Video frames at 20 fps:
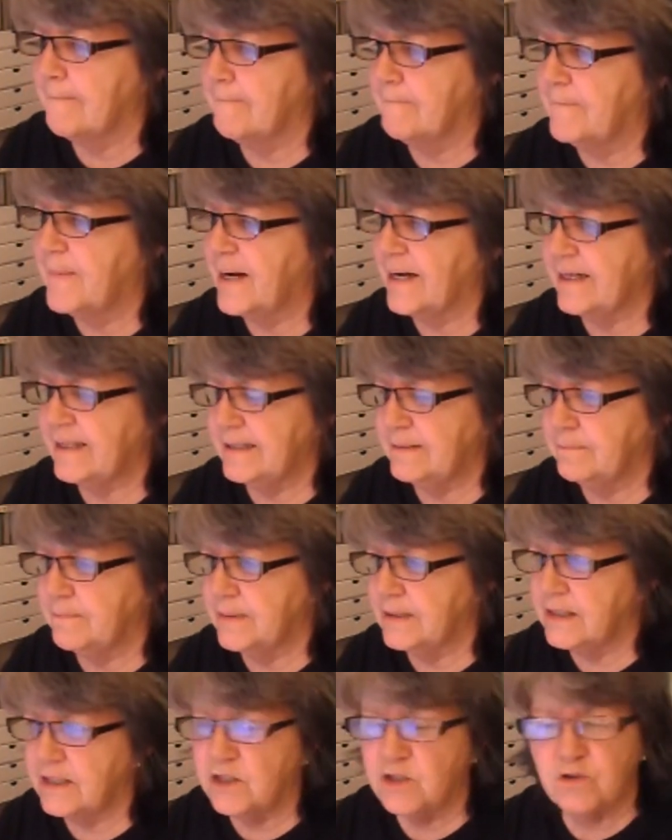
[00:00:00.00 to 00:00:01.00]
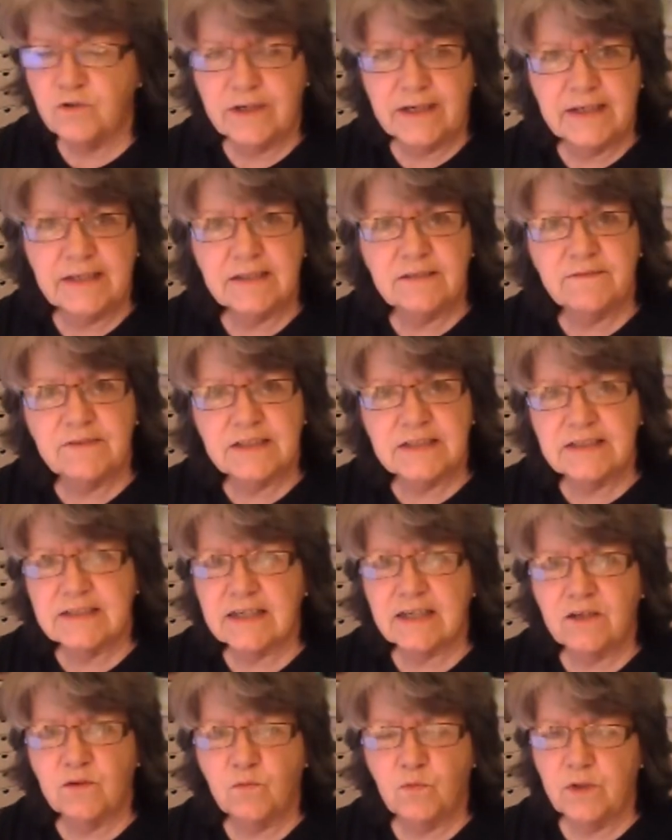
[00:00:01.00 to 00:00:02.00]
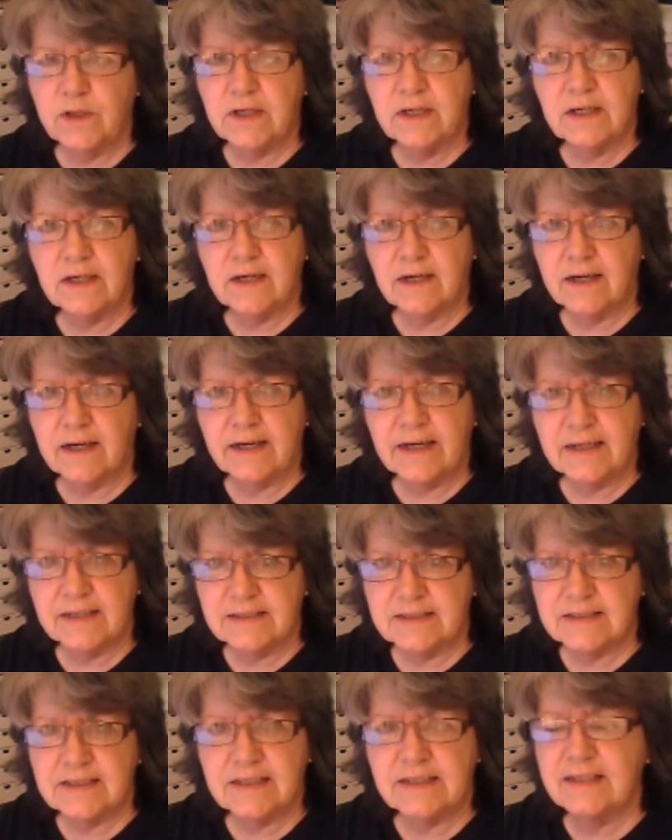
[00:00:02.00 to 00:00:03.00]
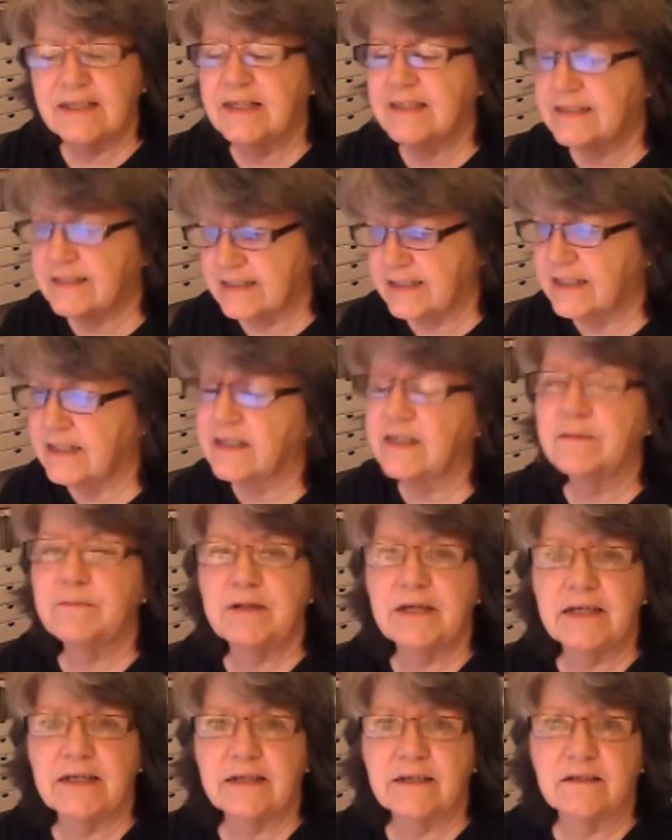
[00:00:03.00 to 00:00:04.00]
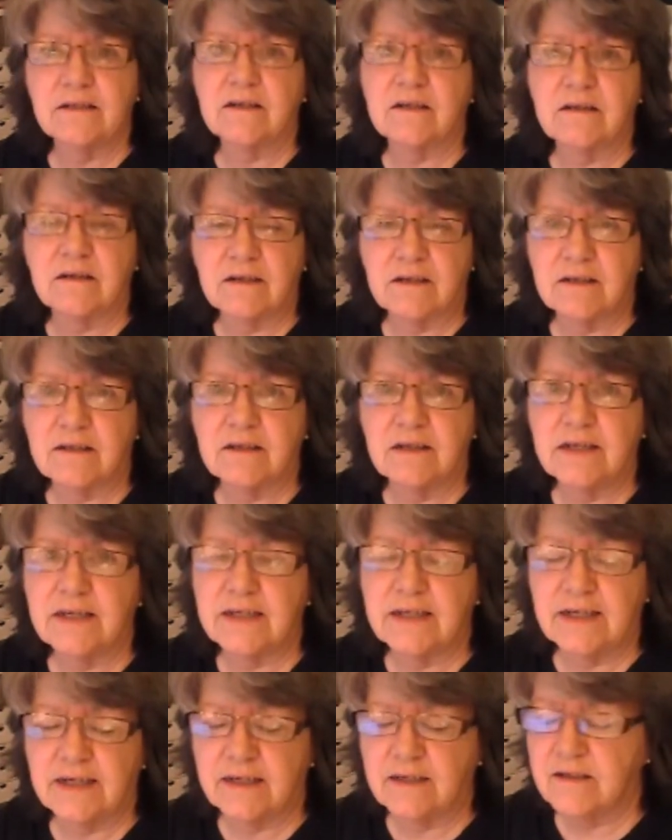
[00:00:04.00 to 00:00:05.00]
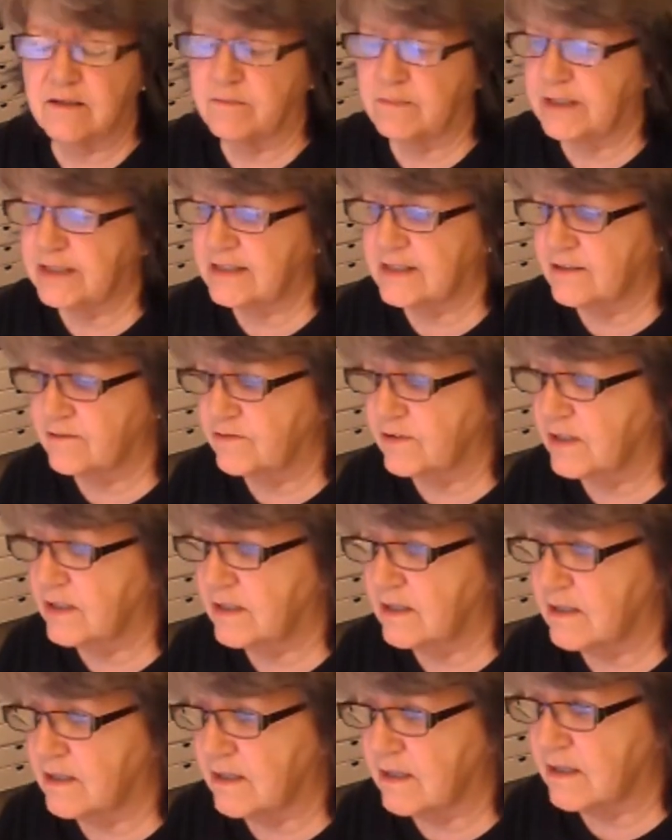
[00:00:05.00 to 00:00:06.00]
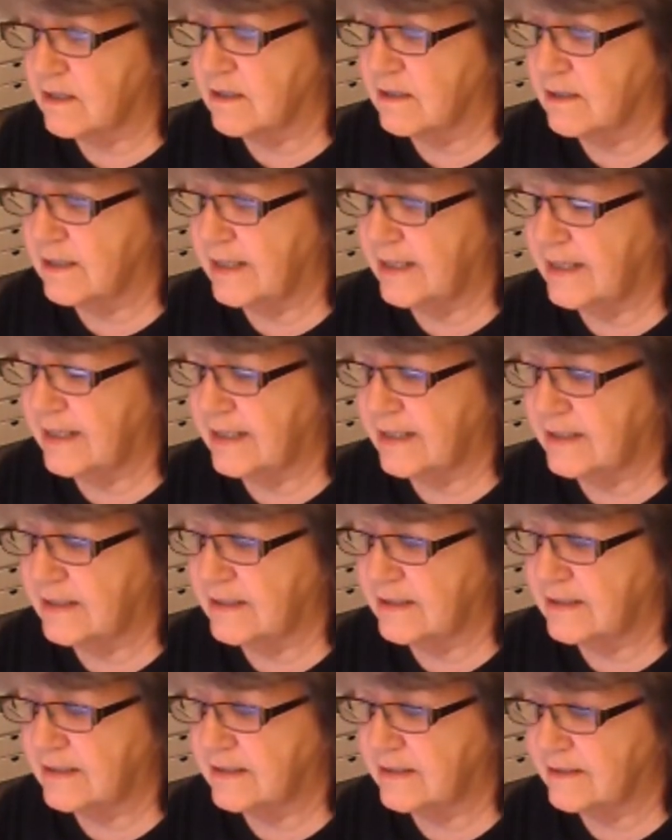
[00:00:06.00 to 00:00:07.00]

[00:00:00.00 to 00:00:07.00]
by the middle or end of the second week, I had said, that's it, I'm getting a car. And I got myself a car and,